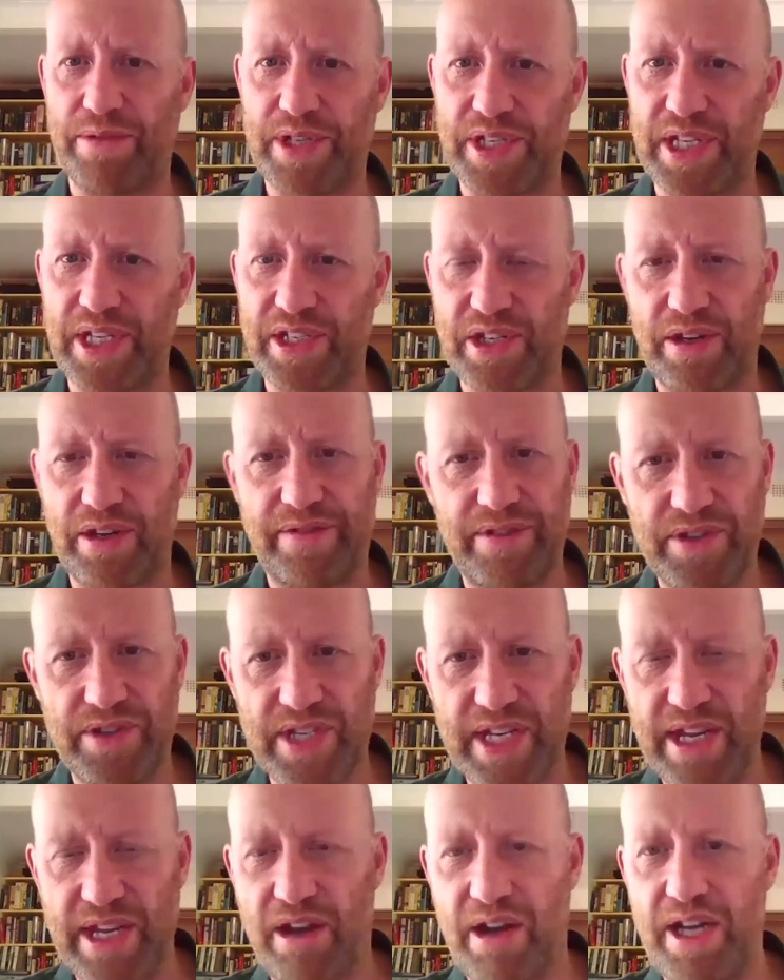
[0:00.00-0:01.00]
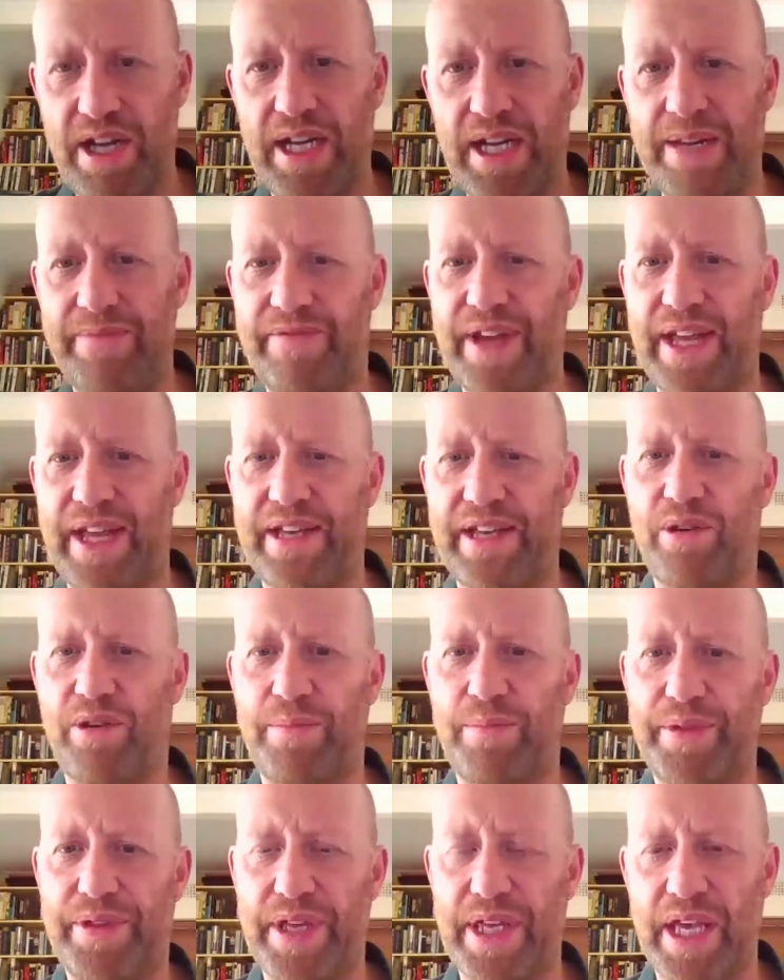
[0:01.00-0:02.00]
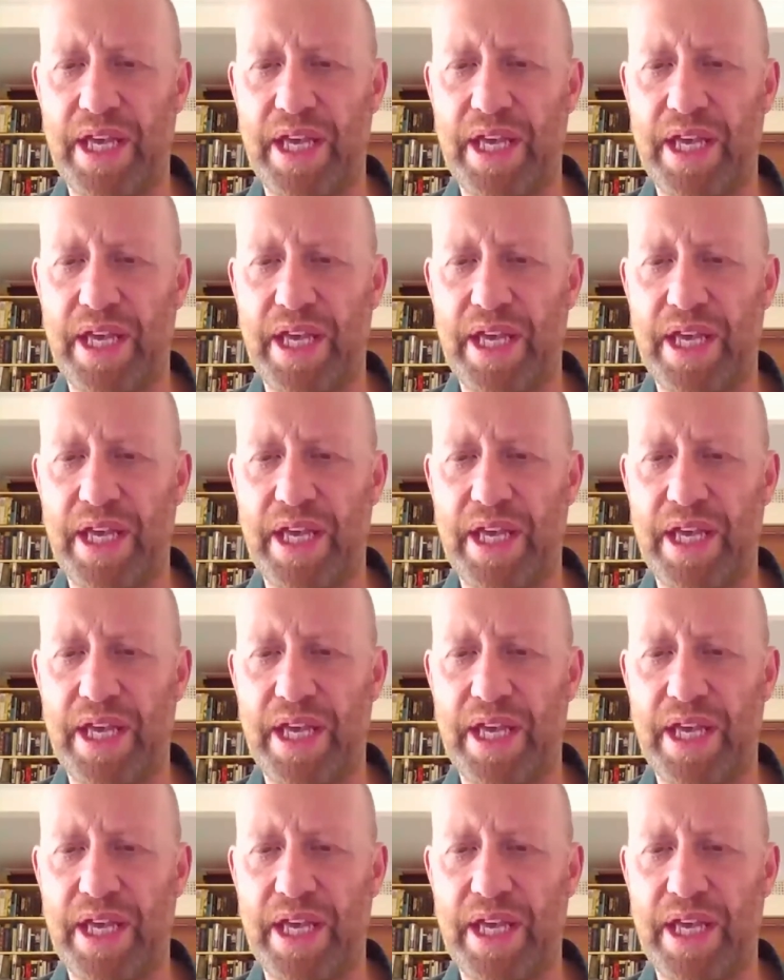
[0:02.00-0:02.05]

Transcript: So if you see hilar lymphadenopathy,